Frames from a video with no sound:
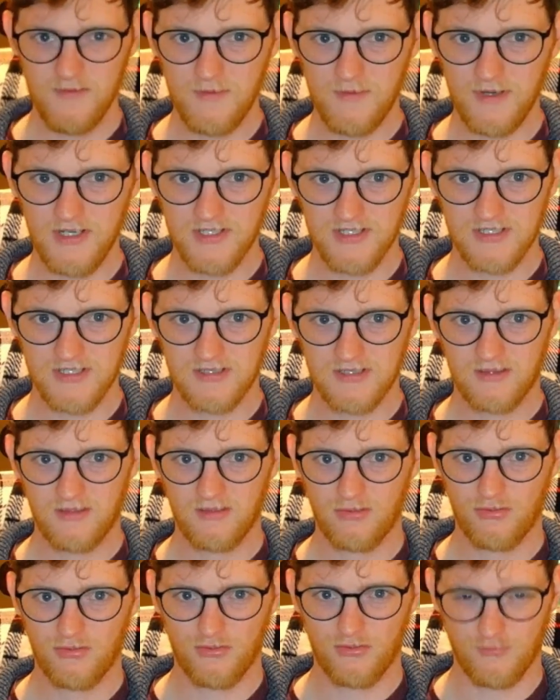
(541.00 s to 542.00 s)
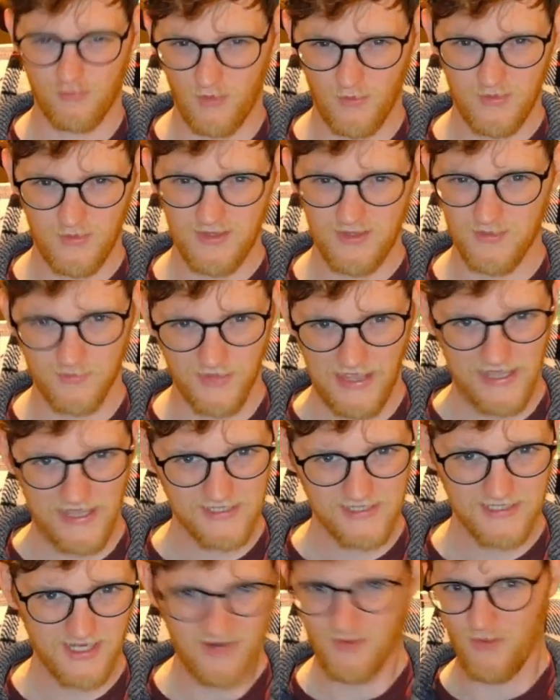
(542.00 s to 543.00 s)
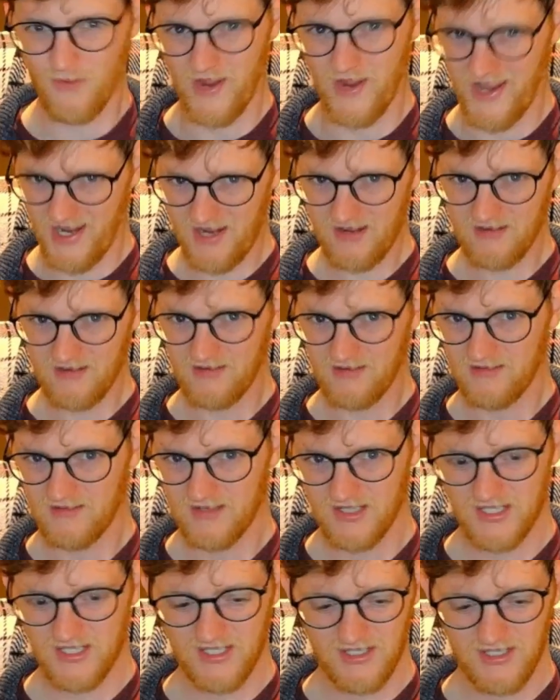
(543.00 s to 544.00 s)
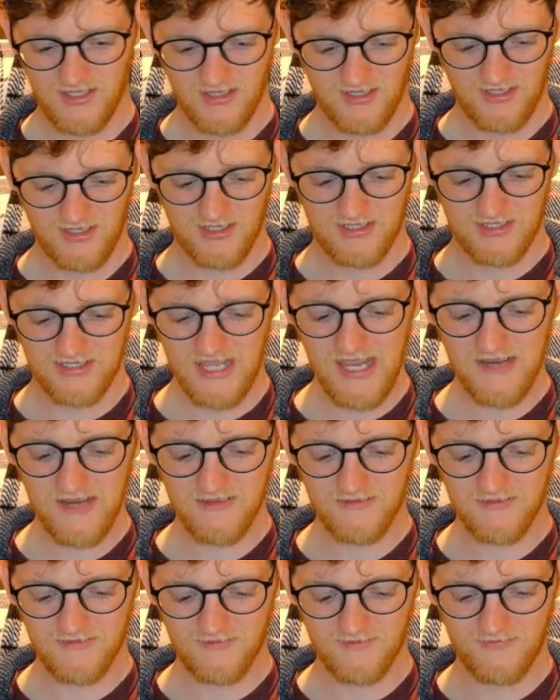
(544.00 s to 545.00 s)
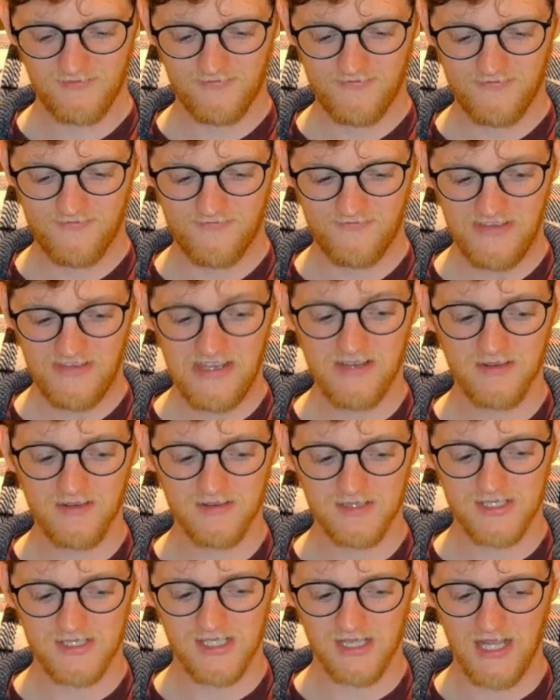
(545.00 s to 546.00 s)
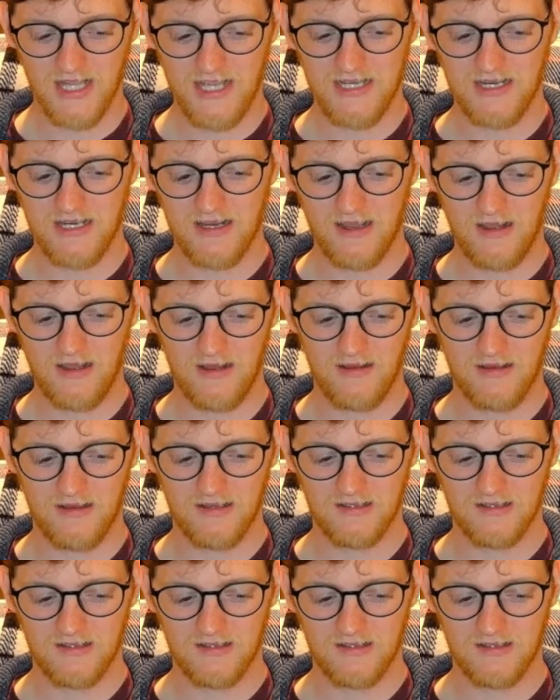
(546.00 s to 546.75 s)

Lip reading: everybody just throwing the plastic away? Because that feels like